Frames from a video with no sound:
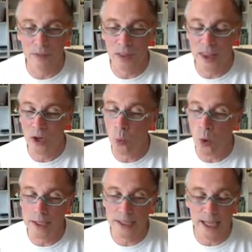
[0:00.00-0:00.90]
think
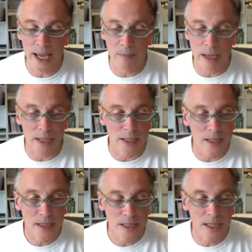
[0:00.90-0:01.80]
one 10-minute
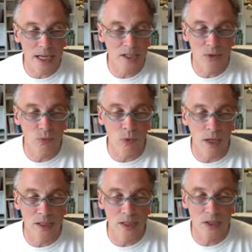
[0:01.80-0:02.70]
section
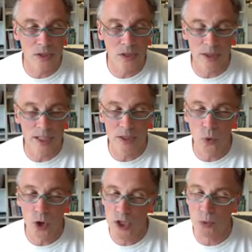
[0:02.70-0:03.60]
once, I think the
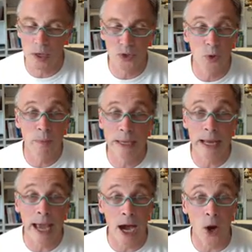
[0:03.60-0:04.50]
worst one took me an
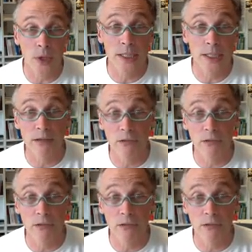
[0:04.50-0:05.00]
hour to get